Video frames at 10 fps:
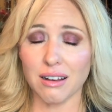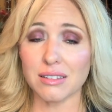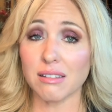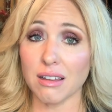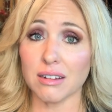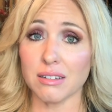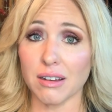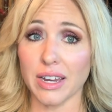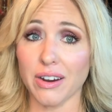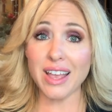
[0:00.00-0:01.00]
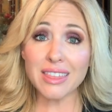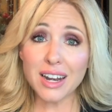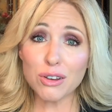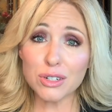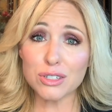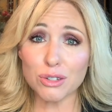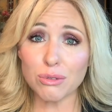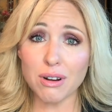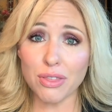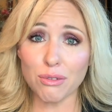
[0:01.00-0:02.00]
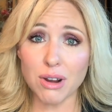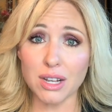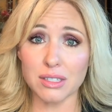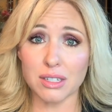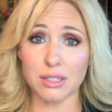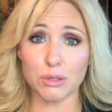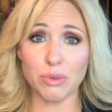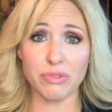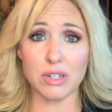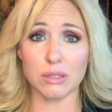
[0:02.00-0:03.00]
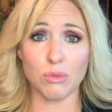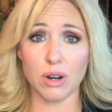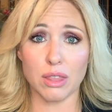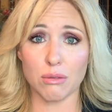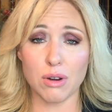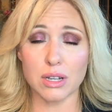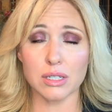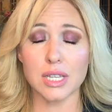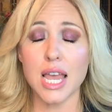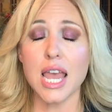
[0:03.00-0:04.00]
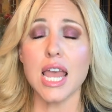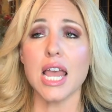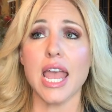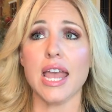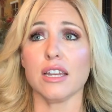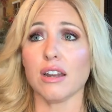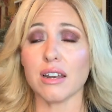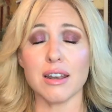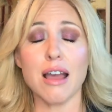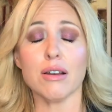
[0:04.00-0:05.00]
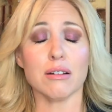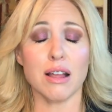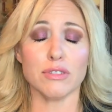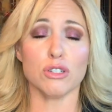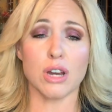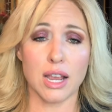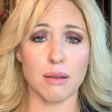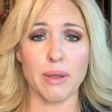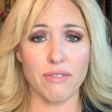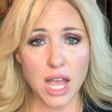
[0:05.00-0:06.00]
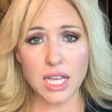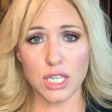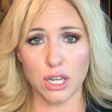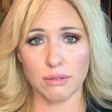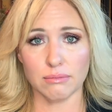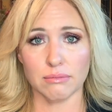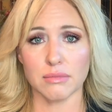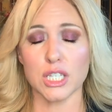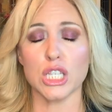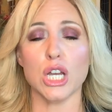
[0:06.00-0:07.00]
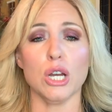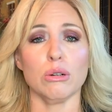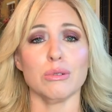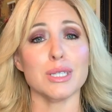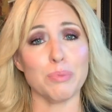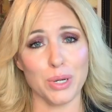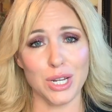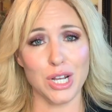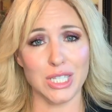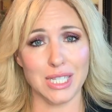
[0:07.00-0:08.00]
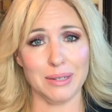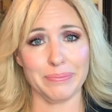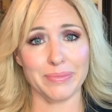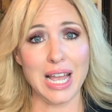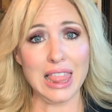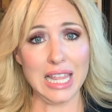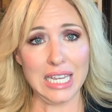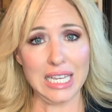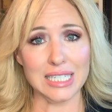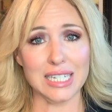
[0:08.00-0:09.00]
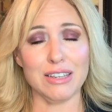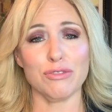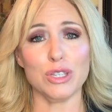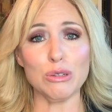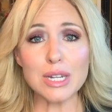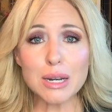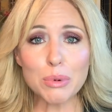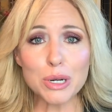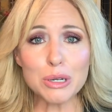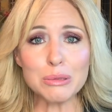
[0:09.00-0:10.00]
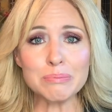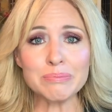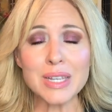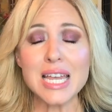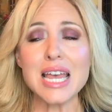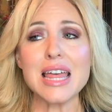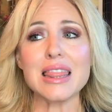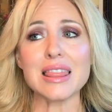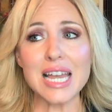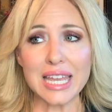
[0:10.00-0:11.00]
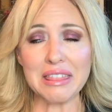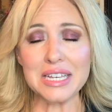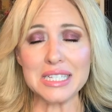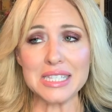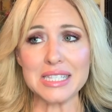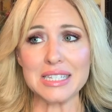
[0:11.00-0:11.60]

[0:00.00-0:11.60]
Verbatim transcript: It's a lot of dog hair. And then I couldn't do it on the rugs because the Swiffer doesn't work on the rugs. And yet now I don't have to drag out my vacuum. So it's pretty awesome. I like it. If you need a broom like this,